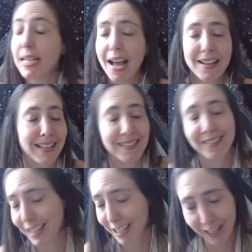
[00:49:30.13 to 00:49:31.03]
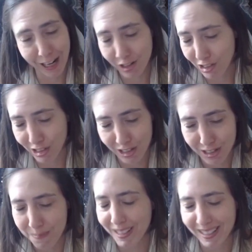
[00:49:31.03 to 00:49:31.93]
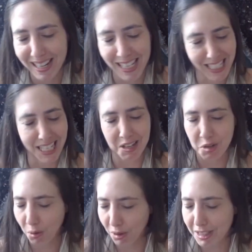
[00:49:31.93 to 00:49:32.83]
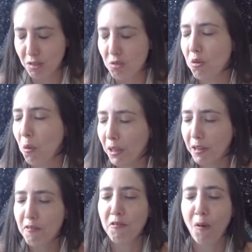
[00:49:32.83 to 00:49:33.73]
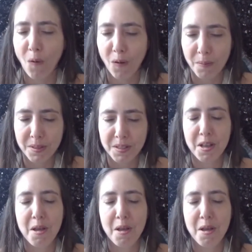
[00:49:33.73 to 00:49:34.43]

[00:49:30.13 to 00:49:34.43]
not as teenagers, but as adults, as fully formed,